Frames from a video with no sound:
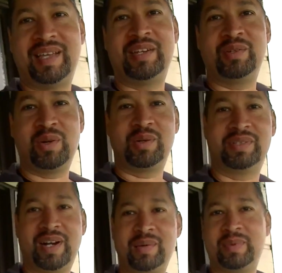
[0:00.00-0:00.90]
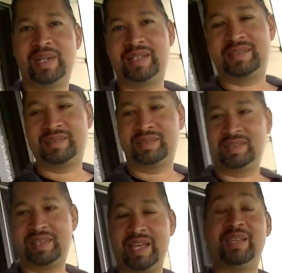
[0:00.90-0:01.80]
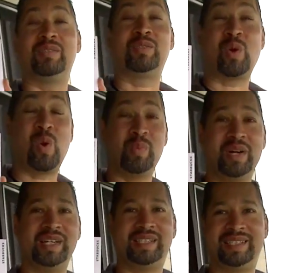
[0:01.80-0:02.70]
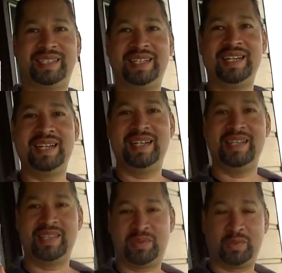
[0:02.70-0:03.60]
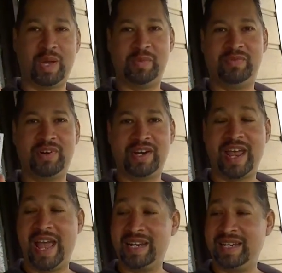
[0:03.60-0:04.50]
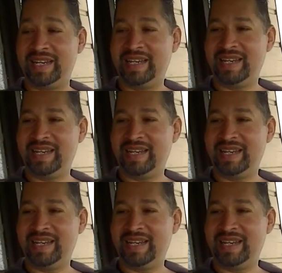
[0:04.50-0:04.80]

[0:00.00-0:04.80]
Coffee, Starbucks. coffee, Thank coffee. so much. Wow. This will come very handy.